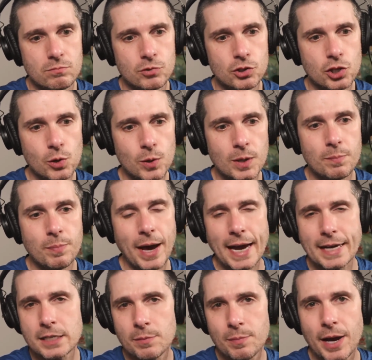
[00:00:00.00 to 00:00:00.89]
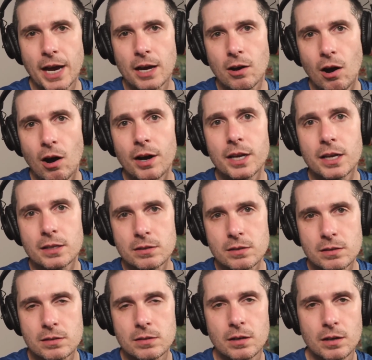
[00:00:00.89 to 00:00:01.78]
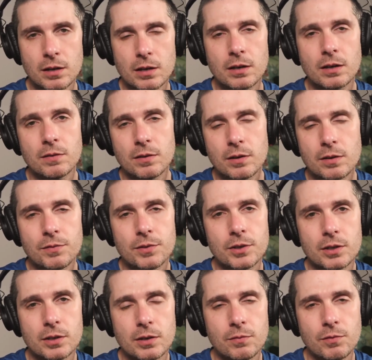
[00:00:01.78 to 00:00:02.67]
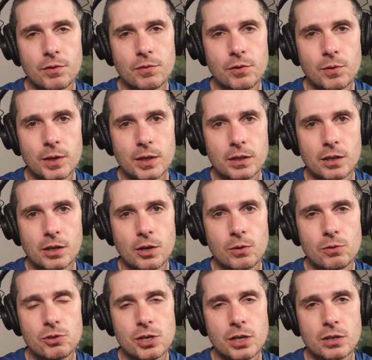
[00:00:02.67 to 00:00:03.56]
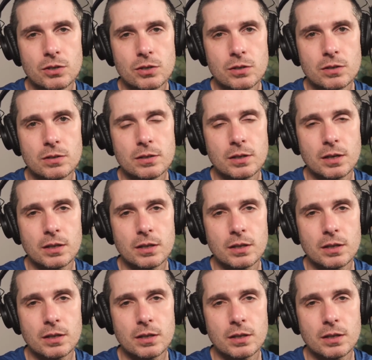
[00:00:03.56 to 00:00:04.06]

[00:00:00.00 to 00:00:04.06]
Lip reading: doing back to back audits of reviewing the code changes.